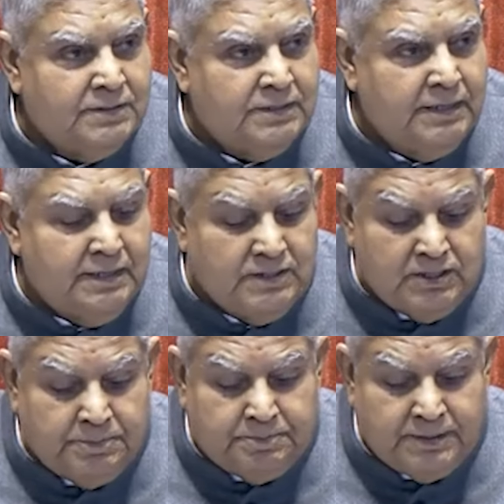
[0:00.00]
She
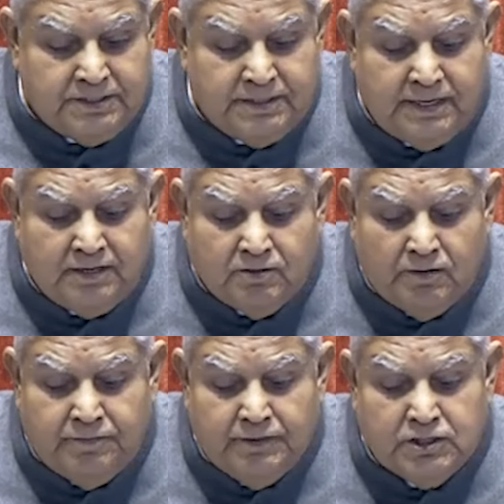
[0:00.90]
is the president
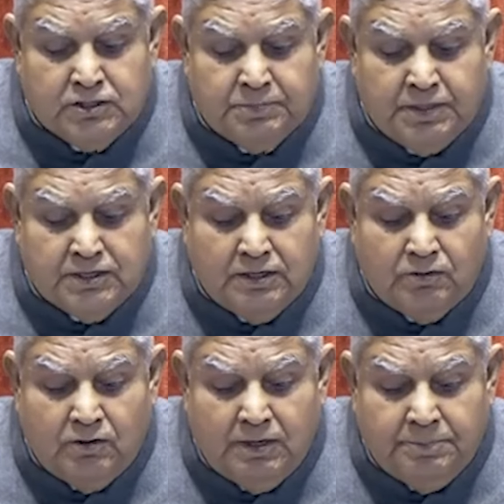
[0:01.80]
of Special
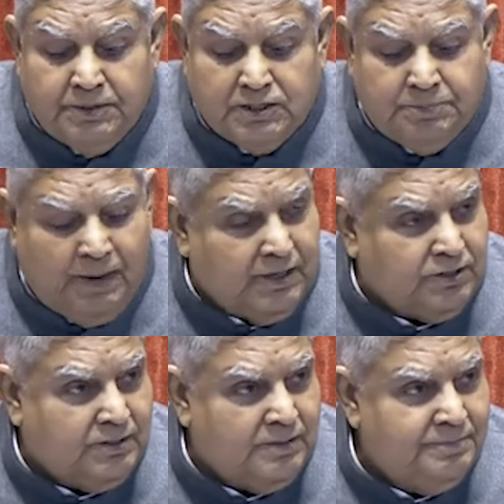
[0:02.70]
Olympics
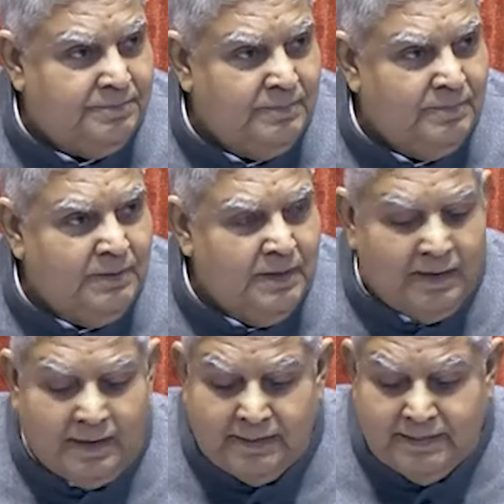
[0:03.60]
Bharat,
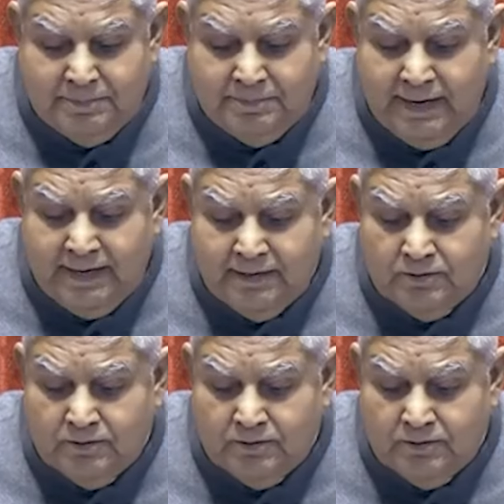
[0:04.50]
and in May